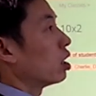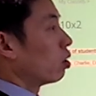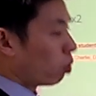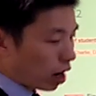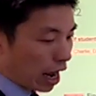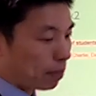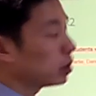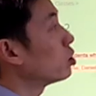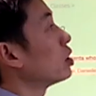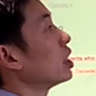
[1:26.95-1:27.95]
what
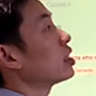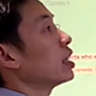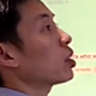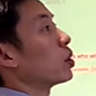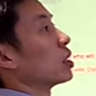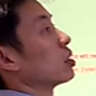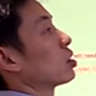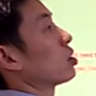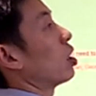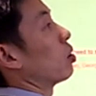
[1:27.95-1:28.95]
happened to this sequence?
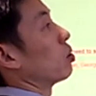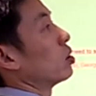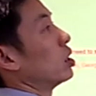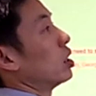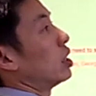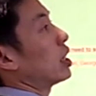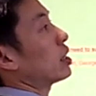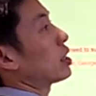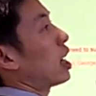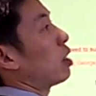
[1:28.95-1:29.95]
So, let's
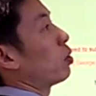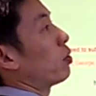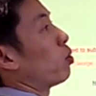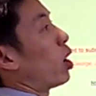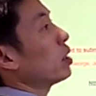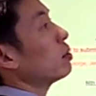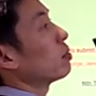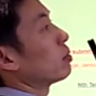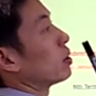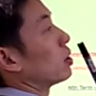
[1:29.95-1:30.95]
start with 1,
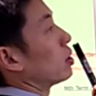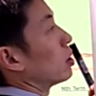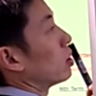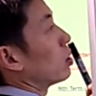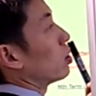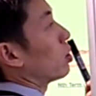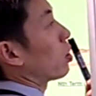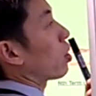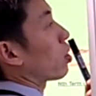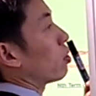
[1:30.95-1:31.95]

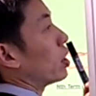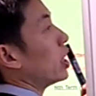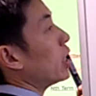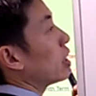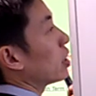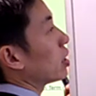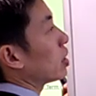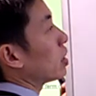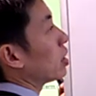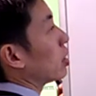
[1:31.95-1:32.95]
3,
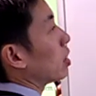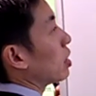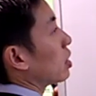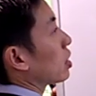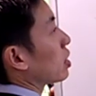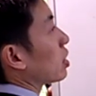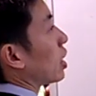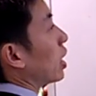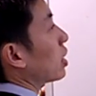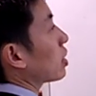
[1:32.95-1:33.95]

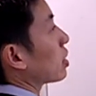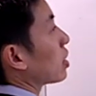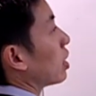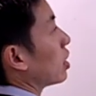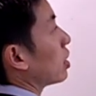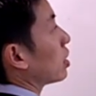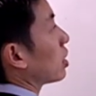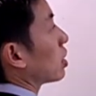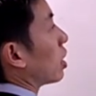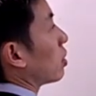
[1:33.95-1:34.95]
6,
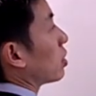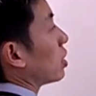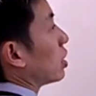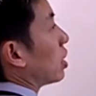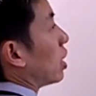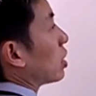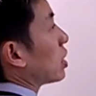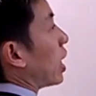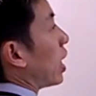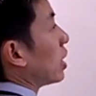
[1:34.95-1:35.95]

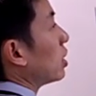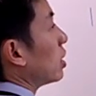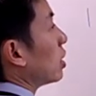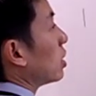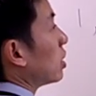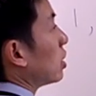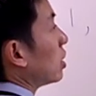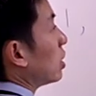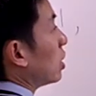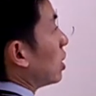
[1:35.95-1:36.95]
10,
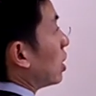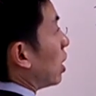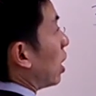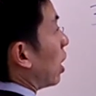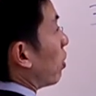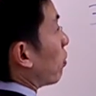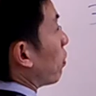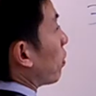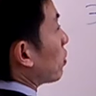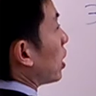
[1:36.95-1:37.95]

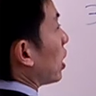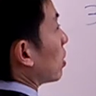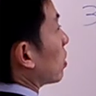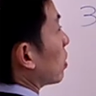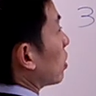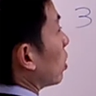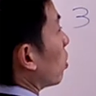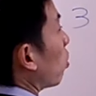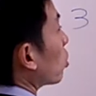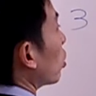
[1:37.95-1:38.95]
15.
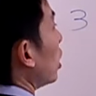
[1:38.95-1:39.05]
What's the